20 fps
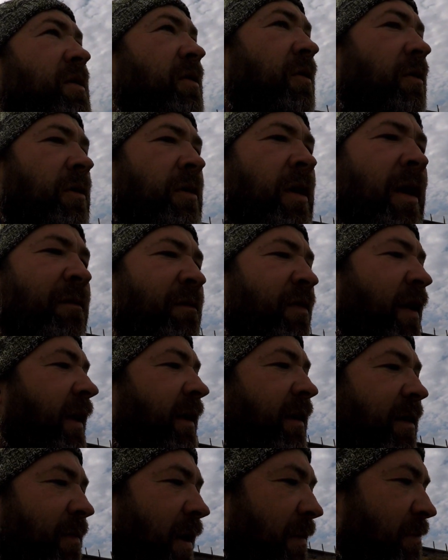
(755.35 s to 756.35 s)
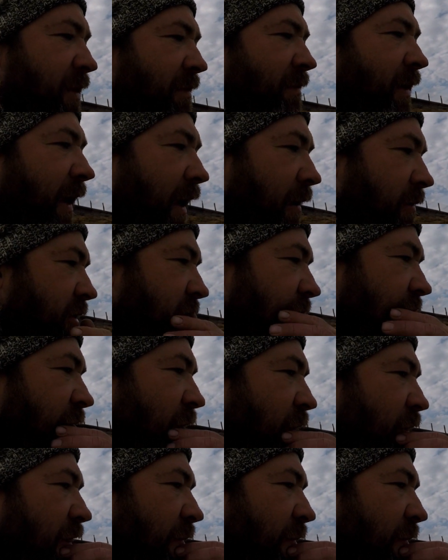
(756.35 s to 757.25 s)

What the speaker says: or invite them up to my house to show